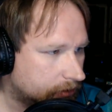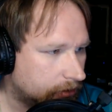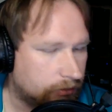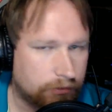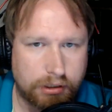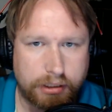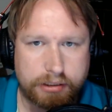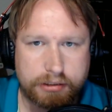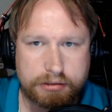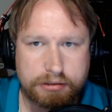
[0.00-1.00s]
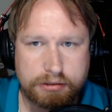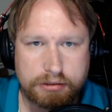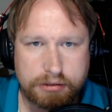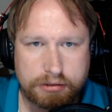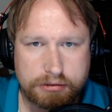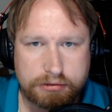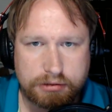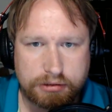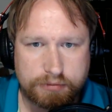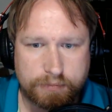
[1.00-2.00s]
All right.
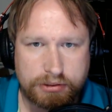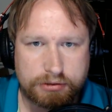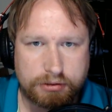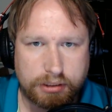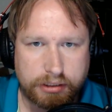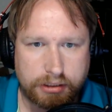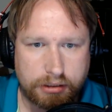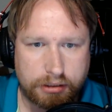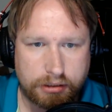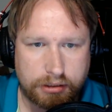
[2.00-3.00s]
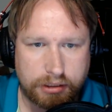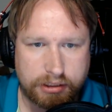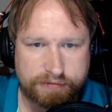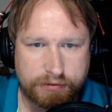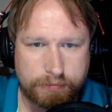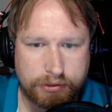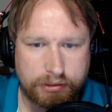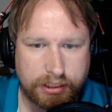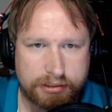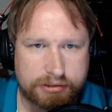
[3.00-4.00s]
So let's make sure I got all lines of
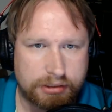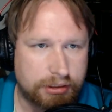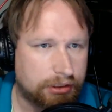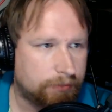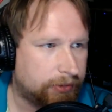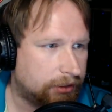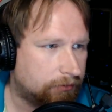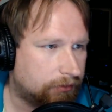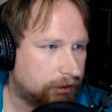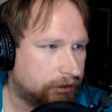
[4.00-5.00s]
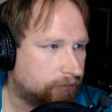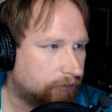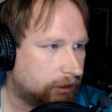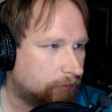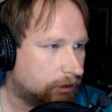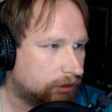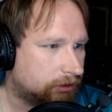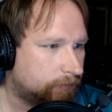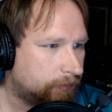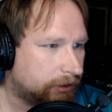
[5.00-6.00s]
communication up and running the way I want it
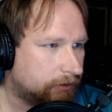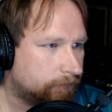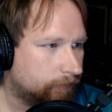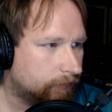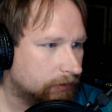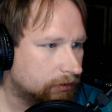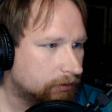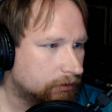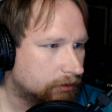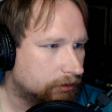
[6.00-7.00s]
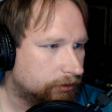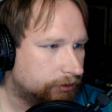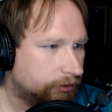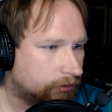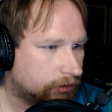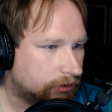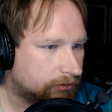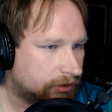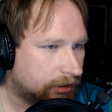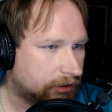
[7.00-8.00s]
to be. Okay,
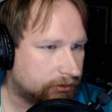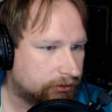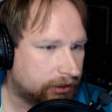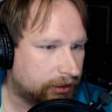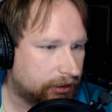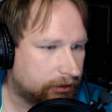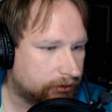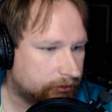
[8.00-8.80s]
there's that, there's that.